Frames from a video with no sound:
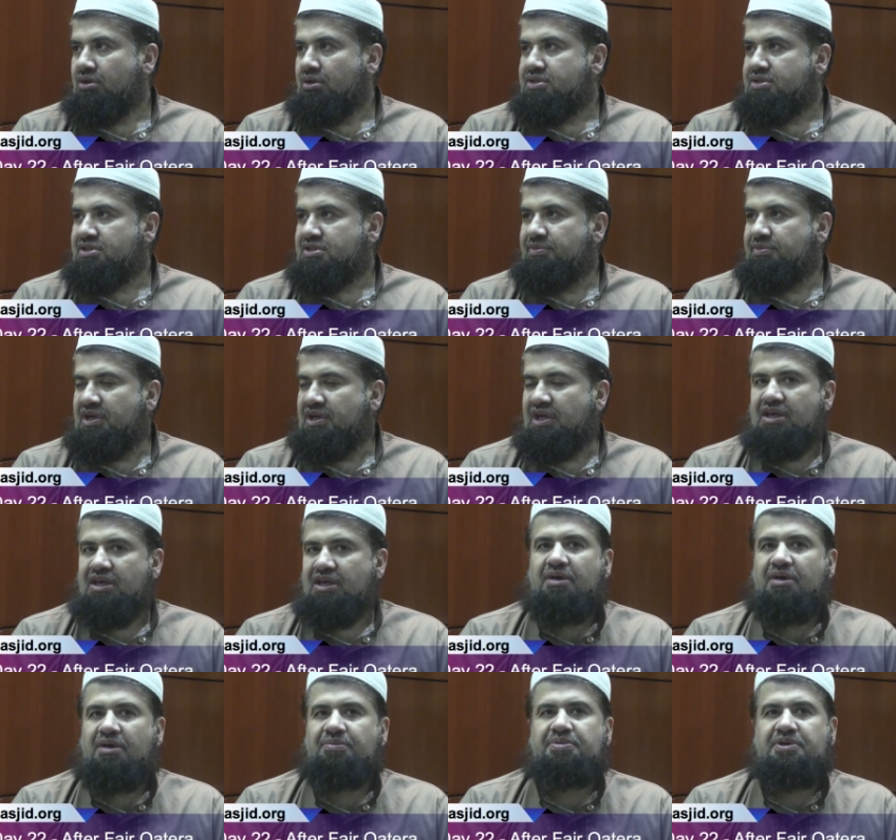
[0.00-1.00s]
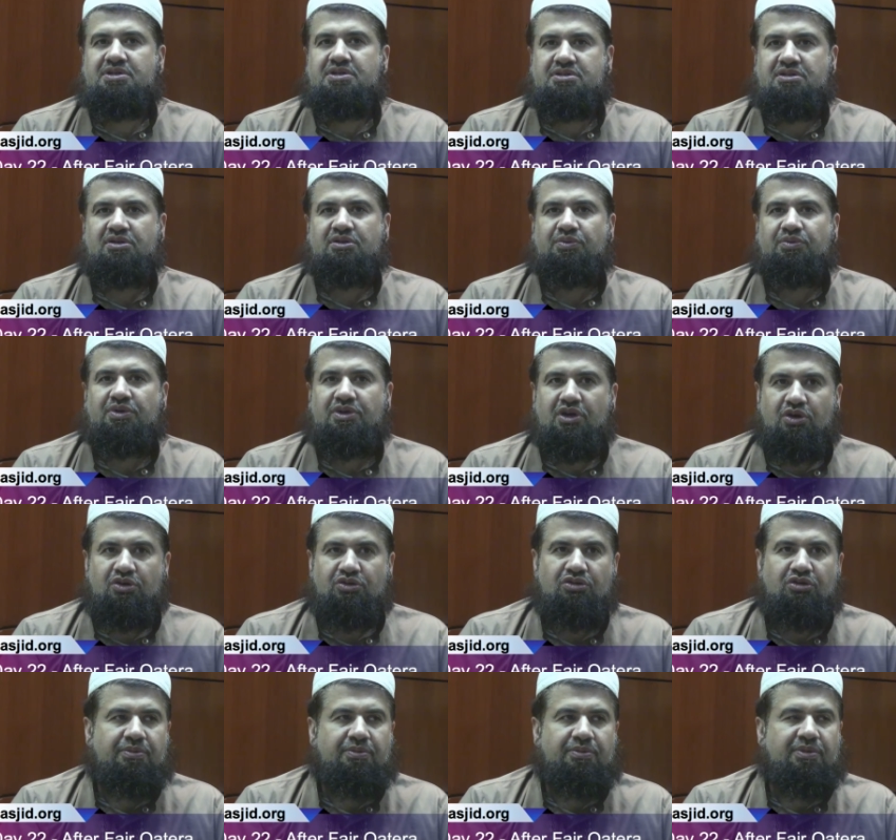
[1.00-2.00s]
Similarly, a person, we're going
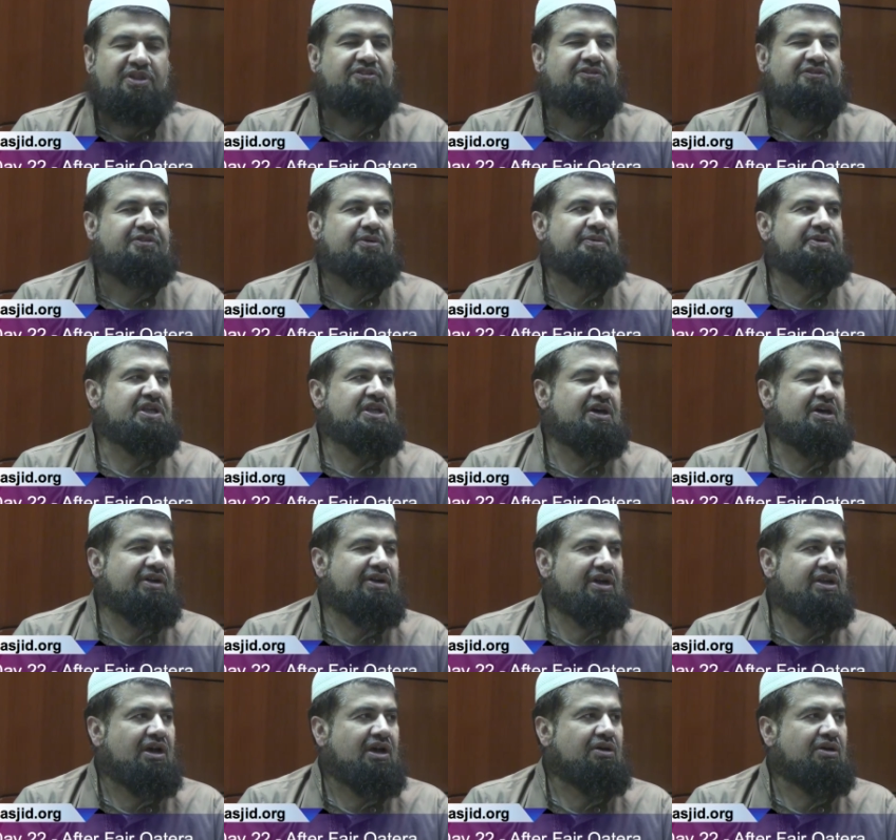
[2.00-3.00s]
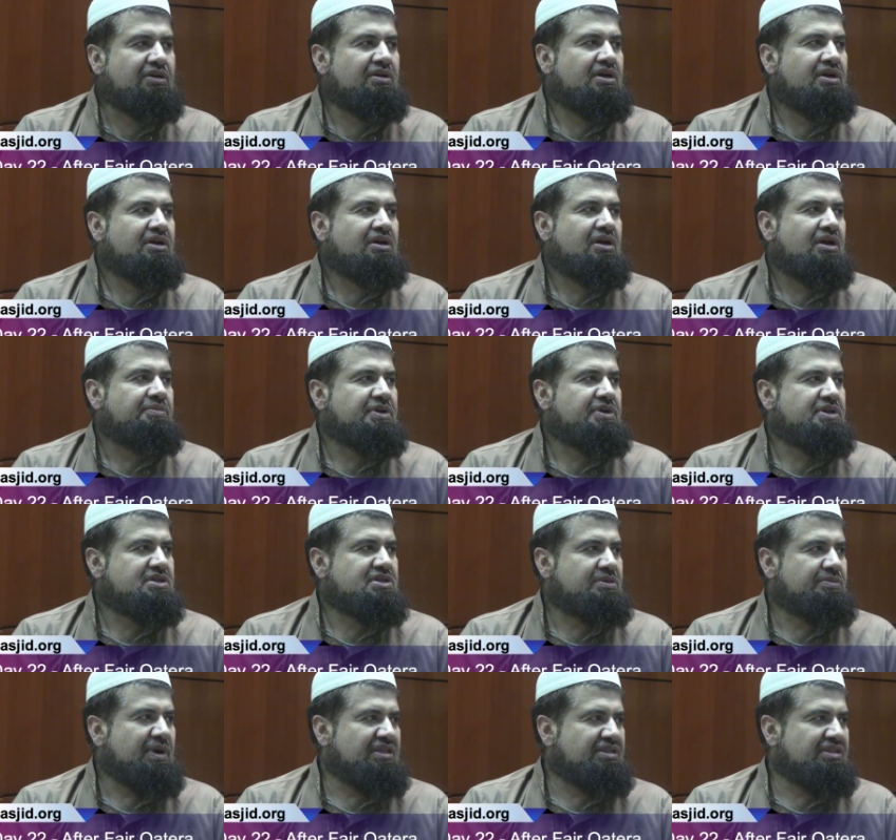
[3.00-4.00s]
through the month of Ramadan right now, a
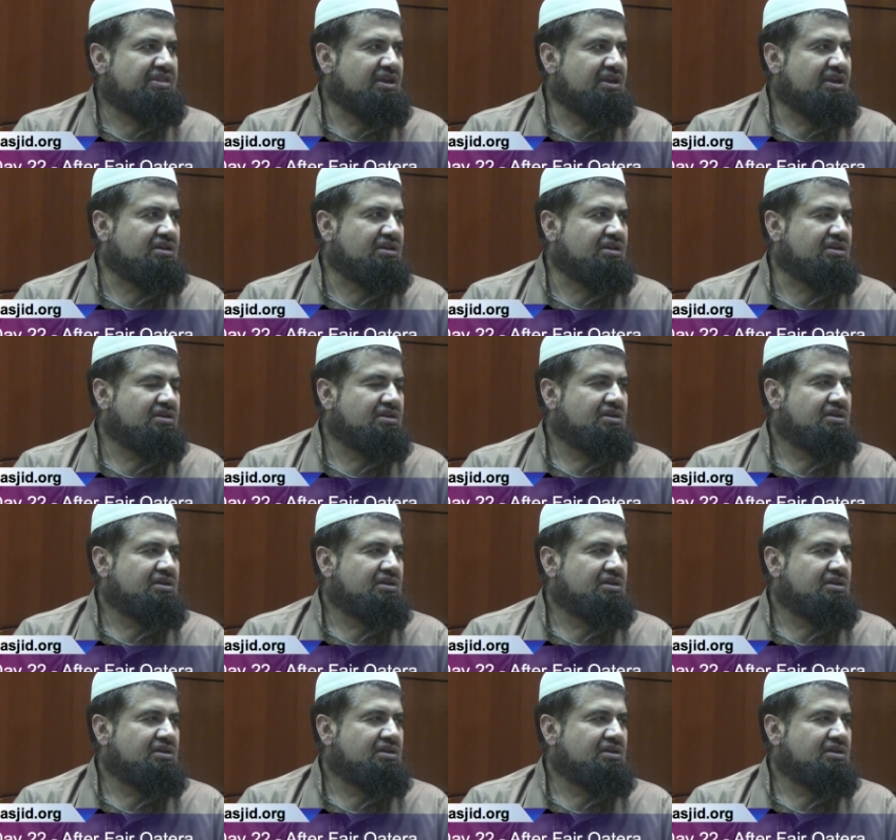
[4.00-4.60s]
person might think